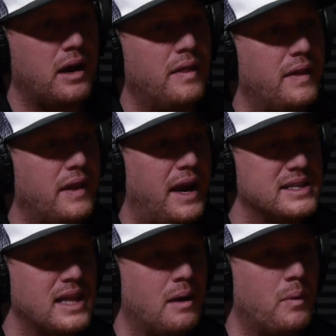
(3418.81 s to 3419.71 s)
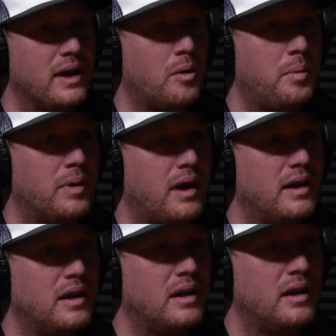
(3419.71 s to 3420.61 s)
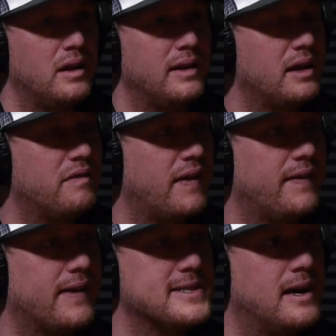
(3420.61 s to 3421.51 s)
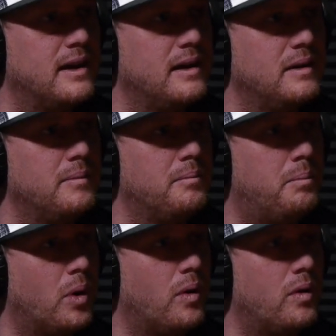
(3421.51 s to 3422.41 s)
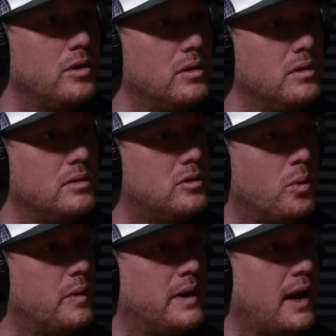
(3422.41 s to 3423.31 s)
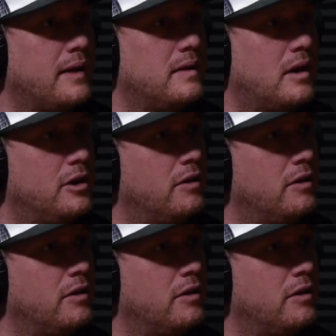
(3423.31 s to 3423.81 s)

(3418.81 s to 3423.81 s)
And then the next day I wake up and be like, yeah, you failed last night, but don't do it again. And you've